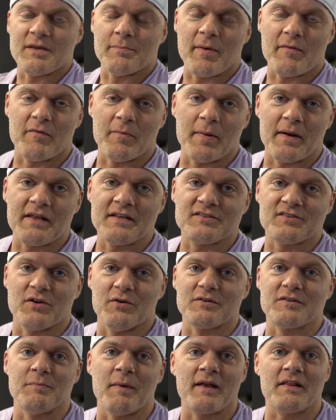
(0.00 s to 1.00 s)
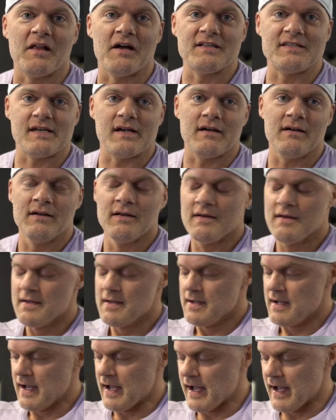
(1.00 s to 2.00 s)
up everybody? So it's Mike Lynds here.
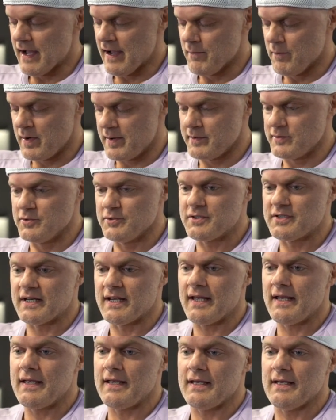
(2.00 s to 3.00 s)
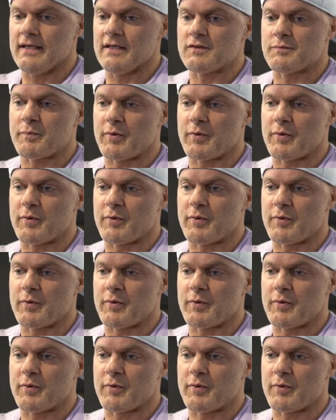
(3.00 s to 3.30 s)
Um, what I'm gonna do today is